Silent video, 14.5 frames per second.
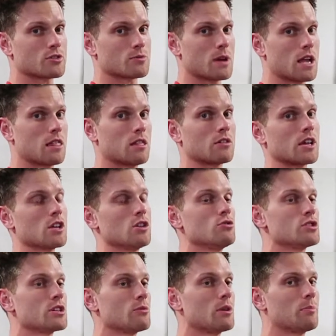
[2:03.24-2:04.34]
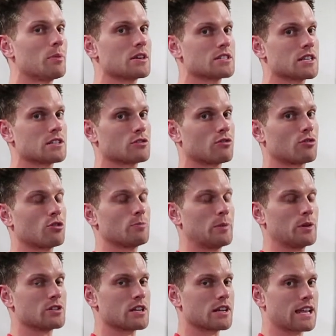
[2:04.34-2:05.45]
as well. Okay, usually you will press against your throat,
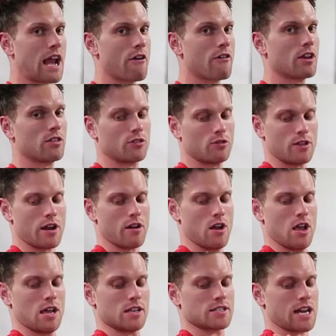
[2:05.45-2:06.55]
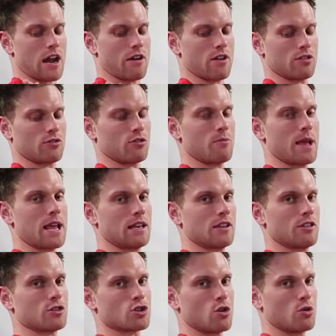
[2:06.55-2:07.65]
but it's not carrying through there. It's carrying through
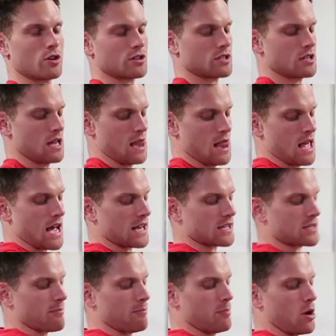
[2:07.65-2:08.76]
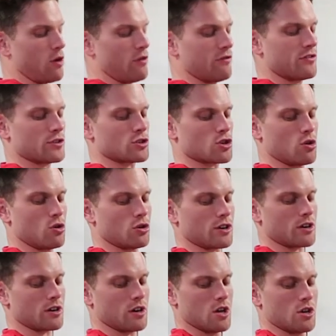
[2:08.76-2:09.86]
mainly the shoulders. And it's above the
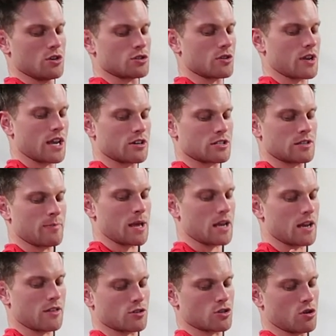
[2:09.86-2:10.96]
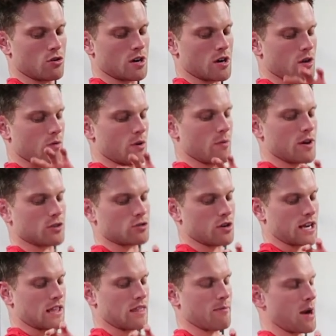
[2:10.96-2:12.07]
shoulder. So here's the belly of the shoulder. We want to
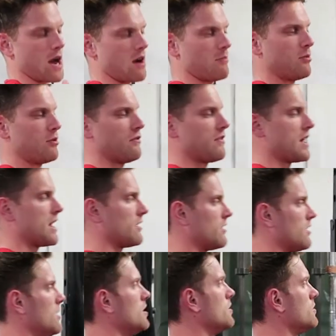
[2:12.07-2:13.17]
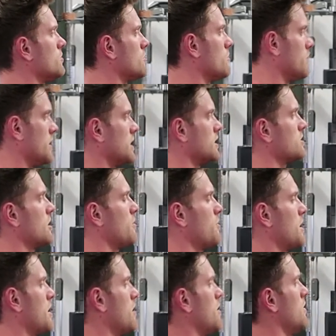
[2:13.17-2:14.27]
try and get the bar above that. So when you get set up
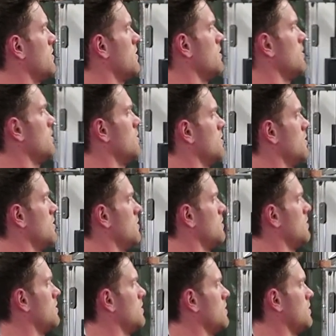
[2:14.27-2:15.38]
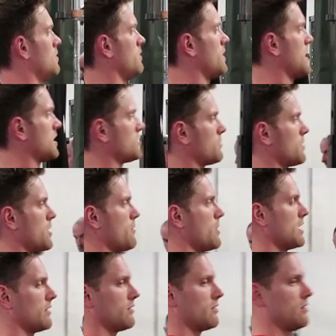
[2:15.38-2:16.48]
here, that's where you
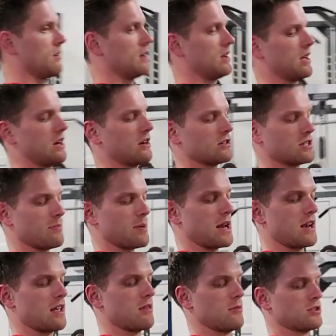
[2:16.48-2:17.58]
want it. Here's the belly of the